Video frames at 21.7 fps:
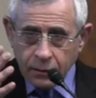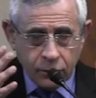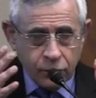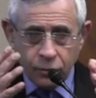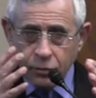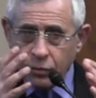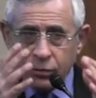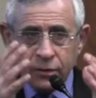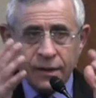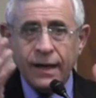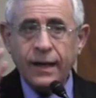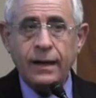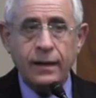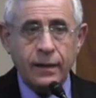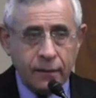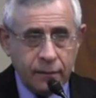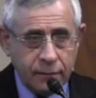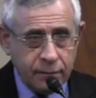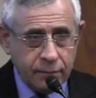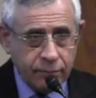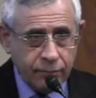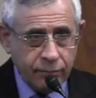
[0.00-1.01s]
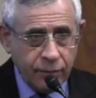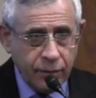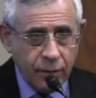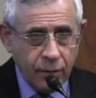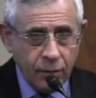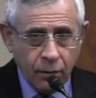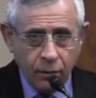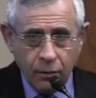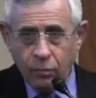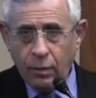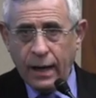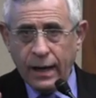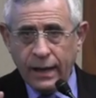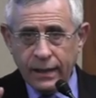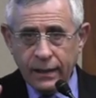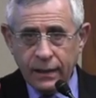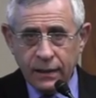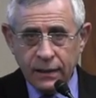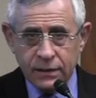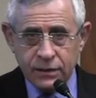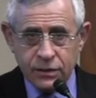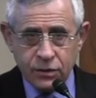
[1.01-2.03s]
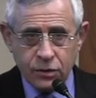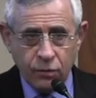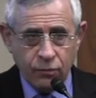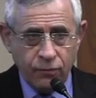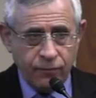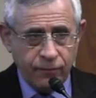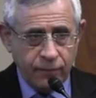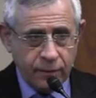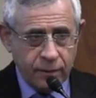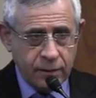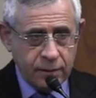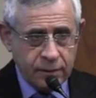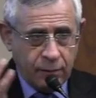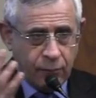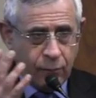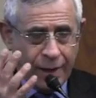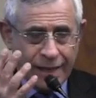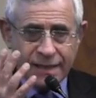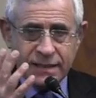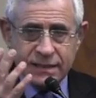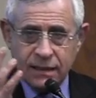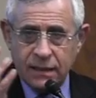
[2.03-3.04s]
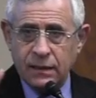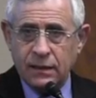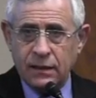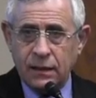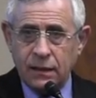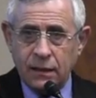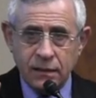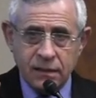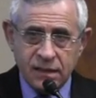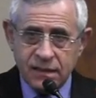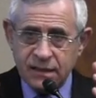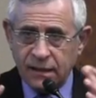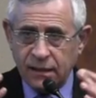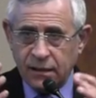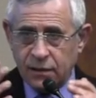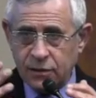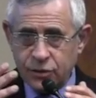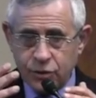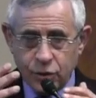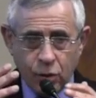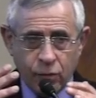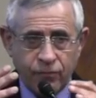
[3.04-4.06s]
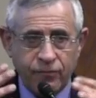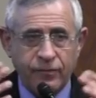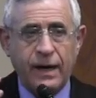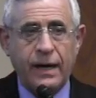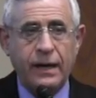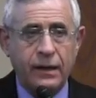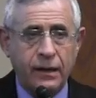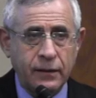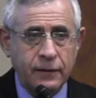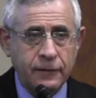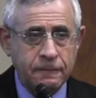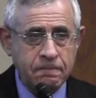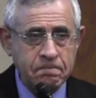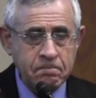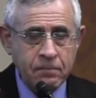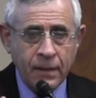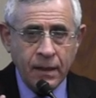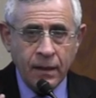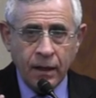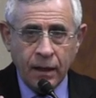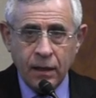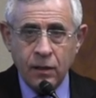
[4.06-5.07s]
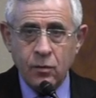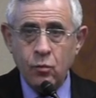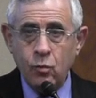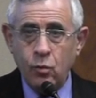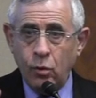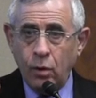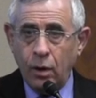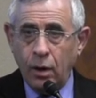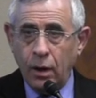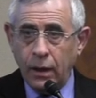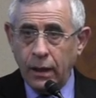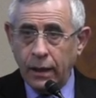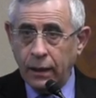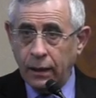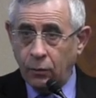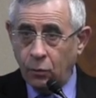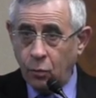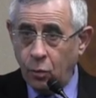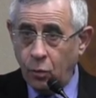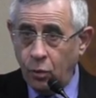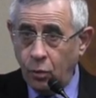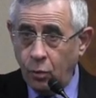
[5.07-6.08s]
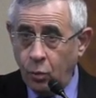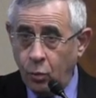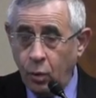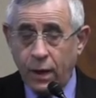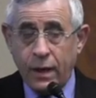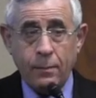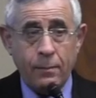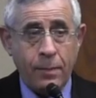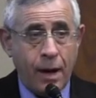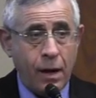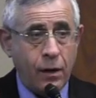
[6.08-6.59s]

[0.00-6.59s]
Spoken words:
do not get it. Why is this area so violent? And what